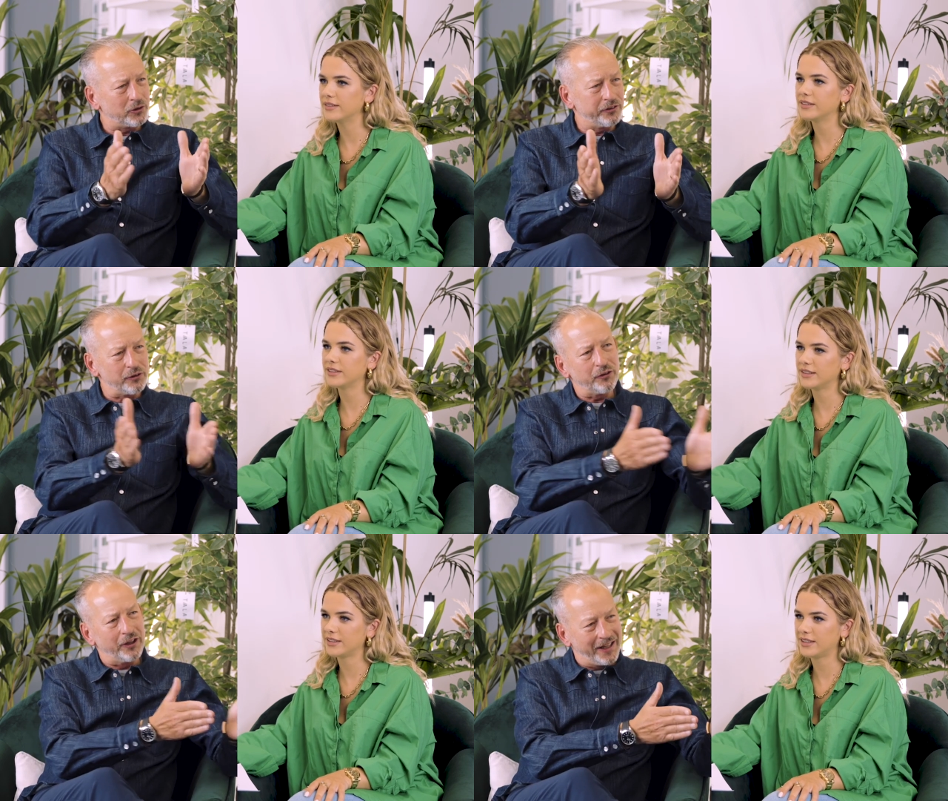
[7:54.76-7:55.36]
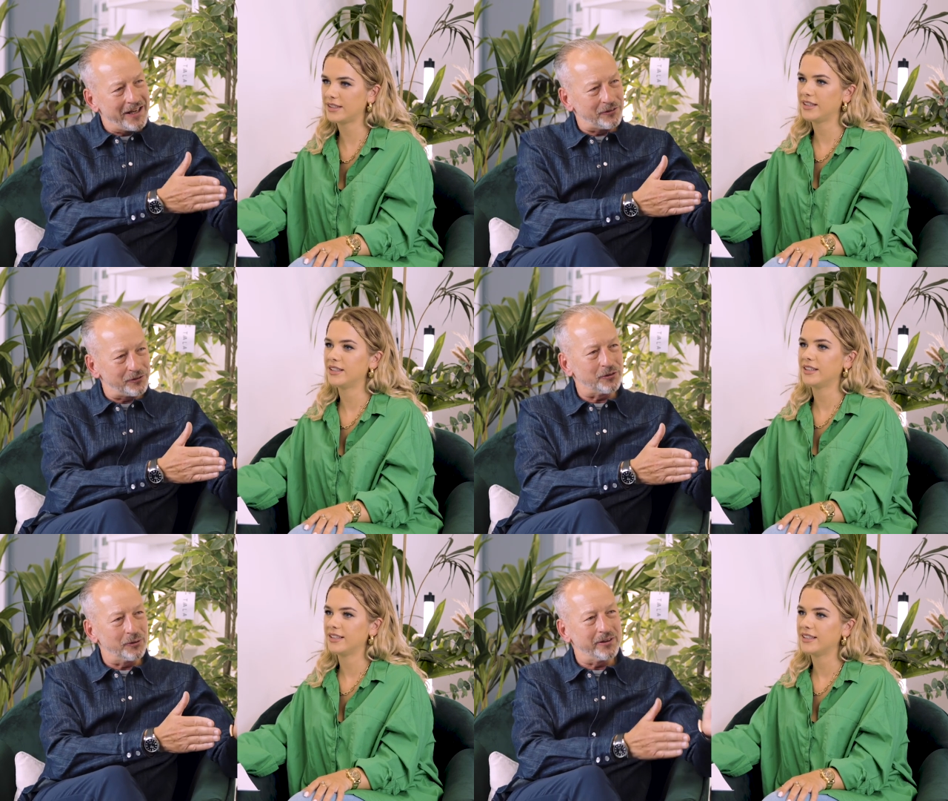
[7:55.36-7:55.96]
Speaker 1: a different lens
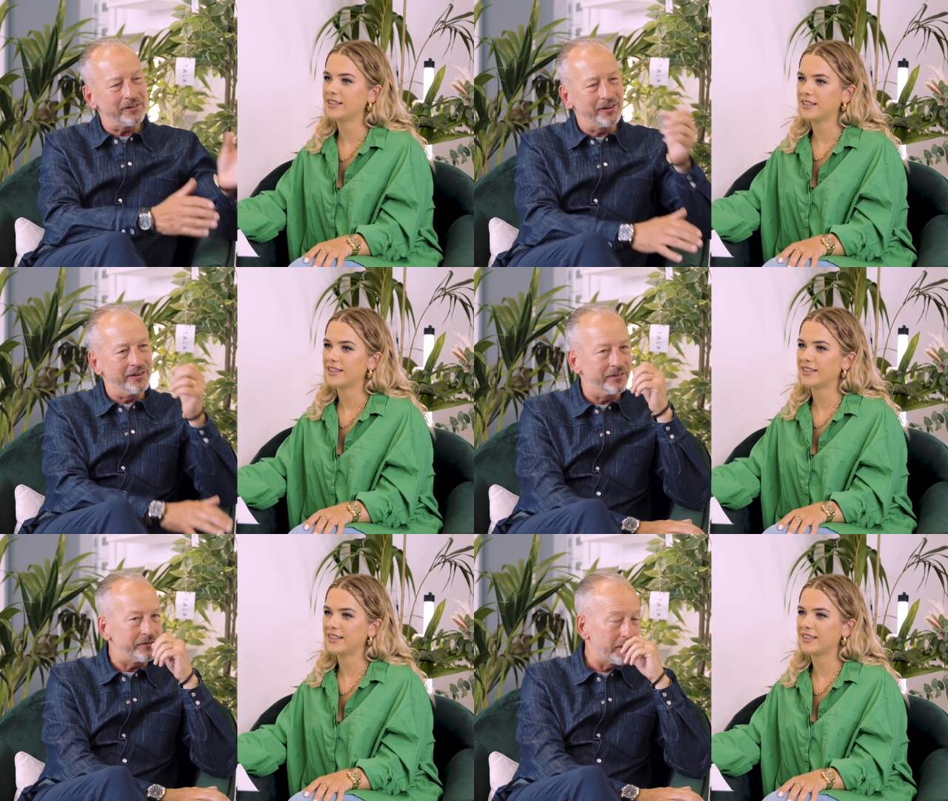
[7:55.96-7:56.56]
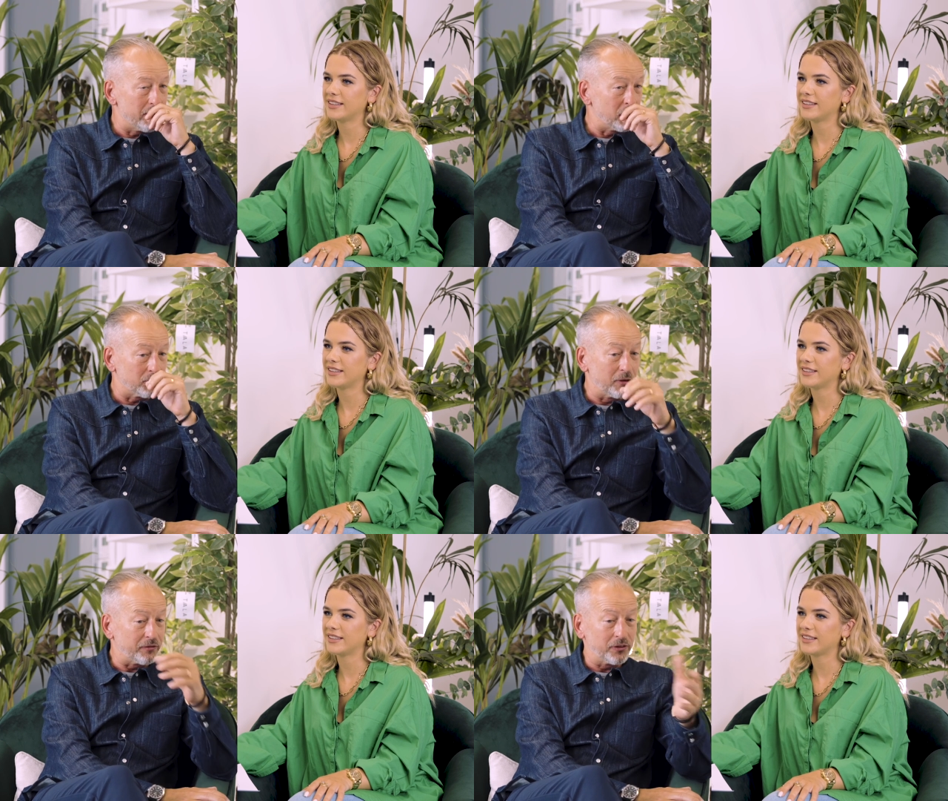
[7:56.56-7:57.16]
to it. And yeah, most of
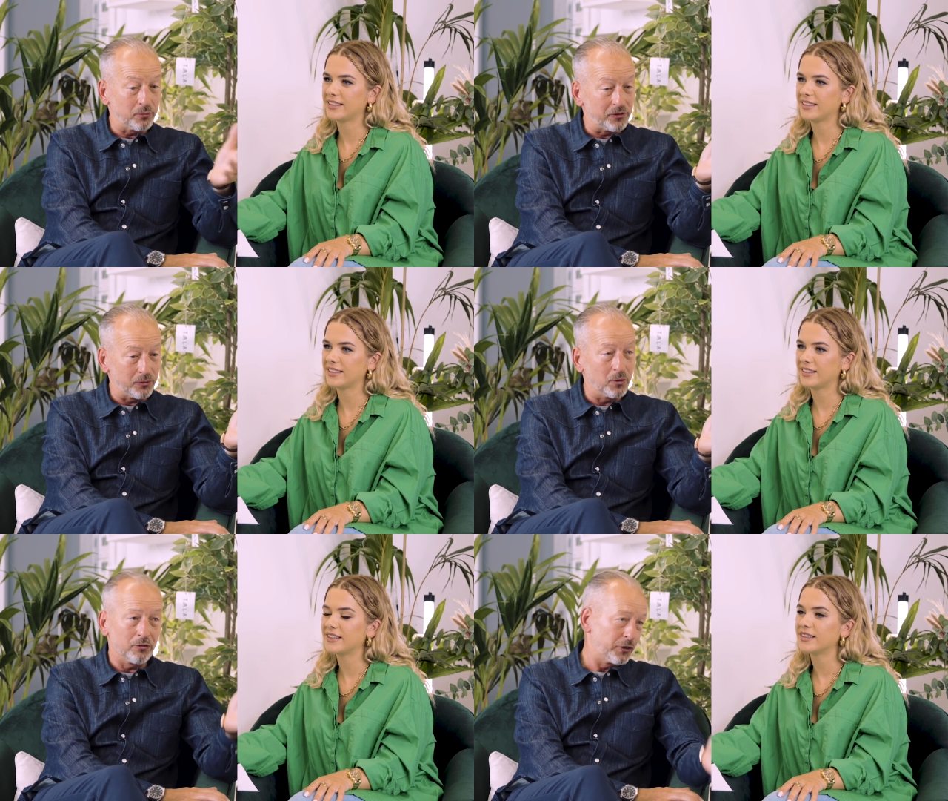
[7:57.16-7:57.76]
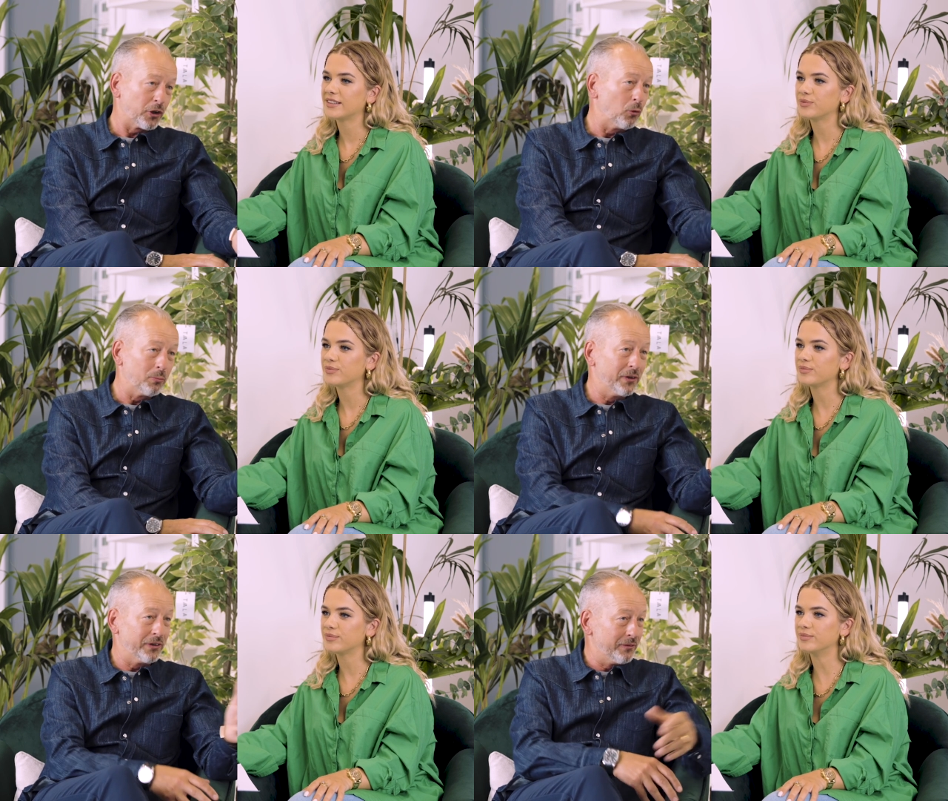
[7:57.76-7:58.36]
my friends went to work for
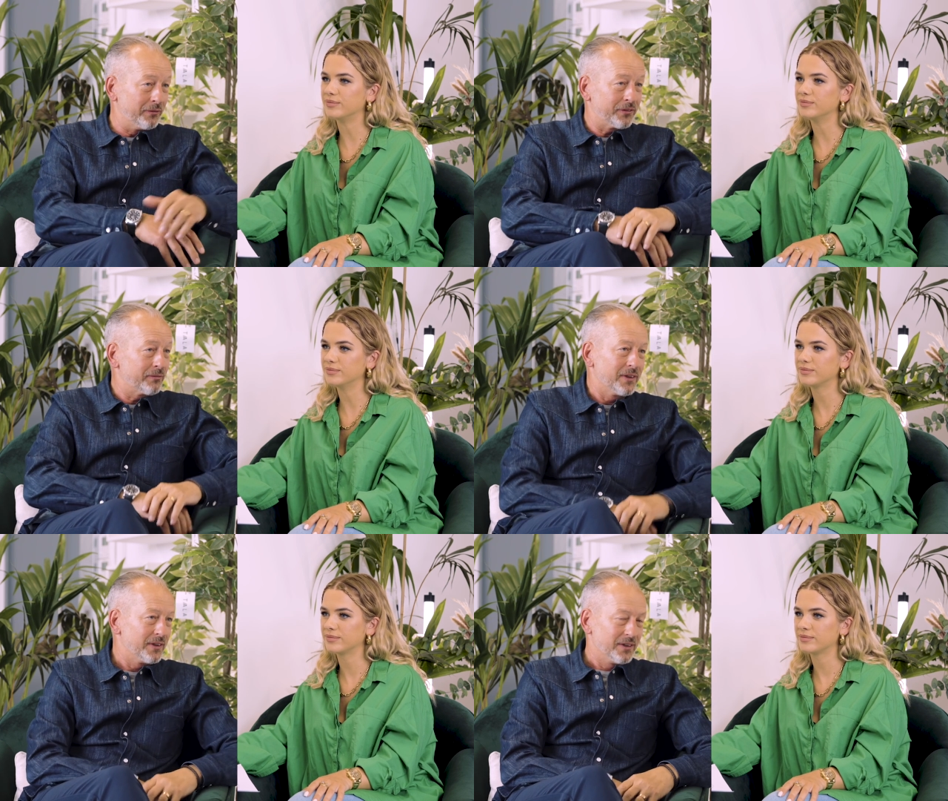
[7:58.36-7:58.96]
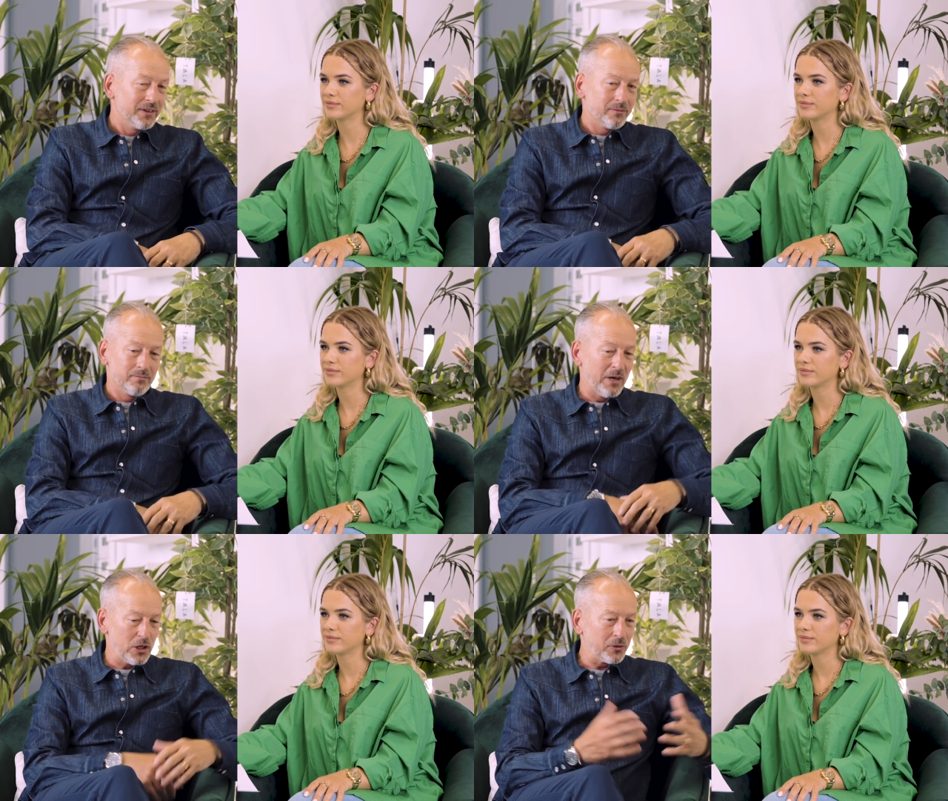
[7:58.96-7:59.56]
Goldman and mm.
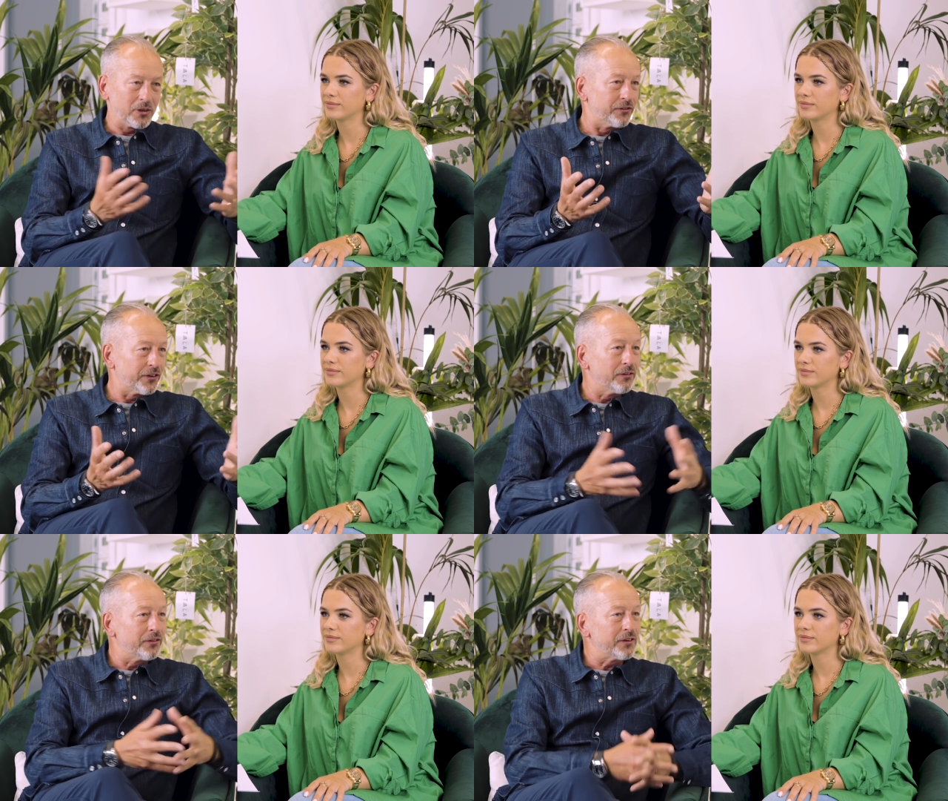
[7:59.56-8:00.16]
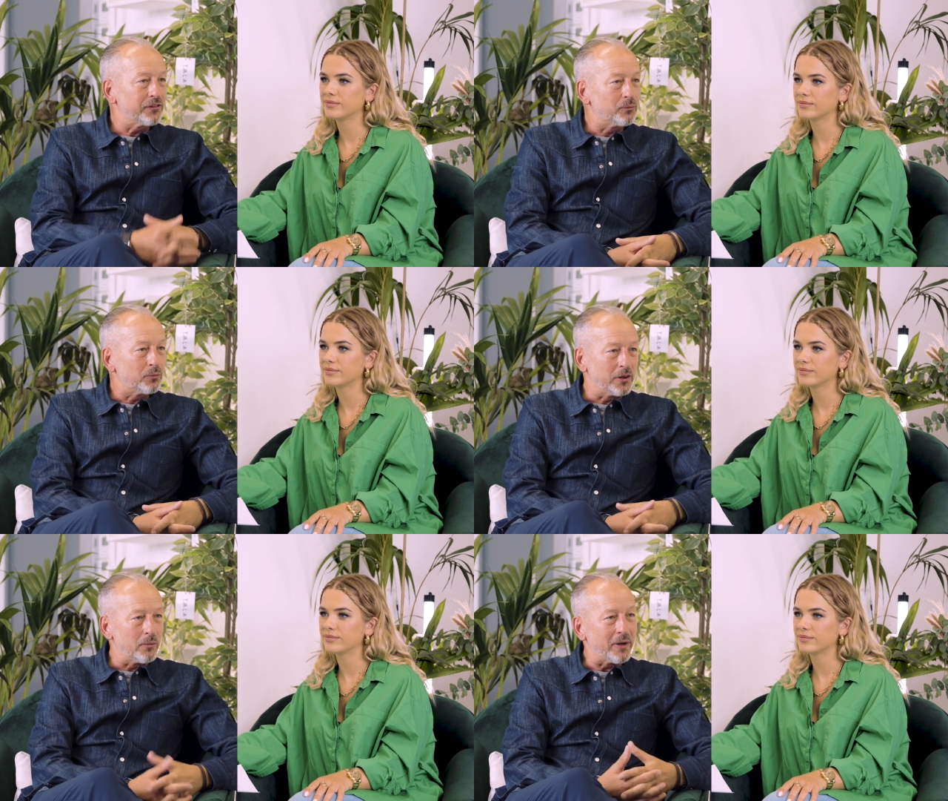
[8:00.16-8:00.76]
management consultancies and
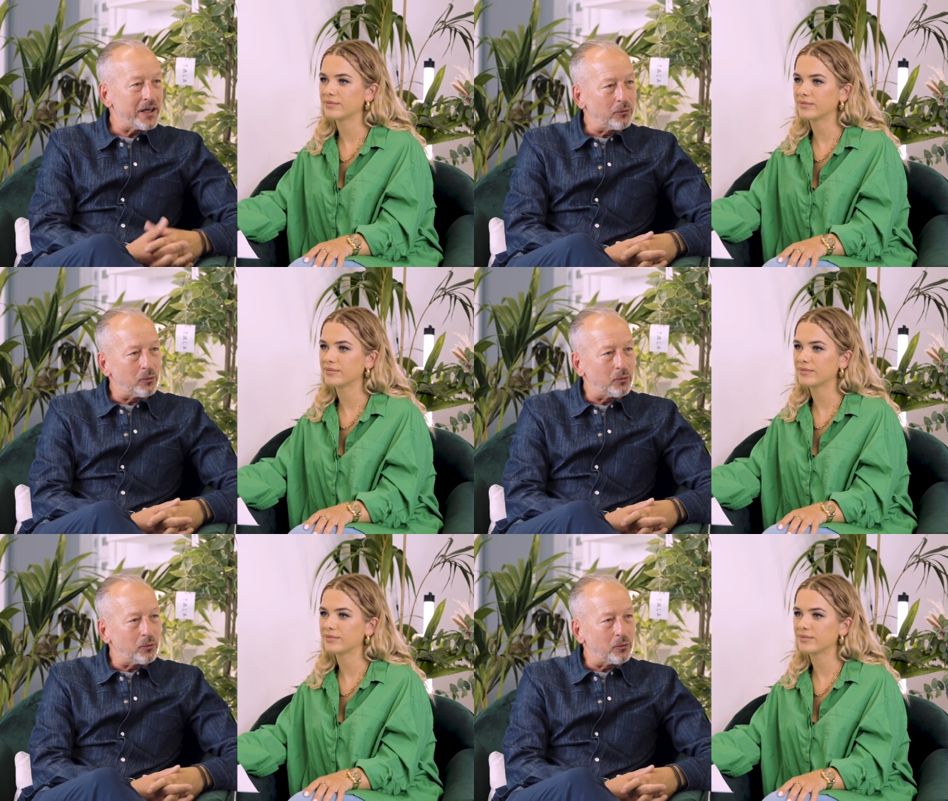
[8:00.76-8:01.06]
you know, Bain and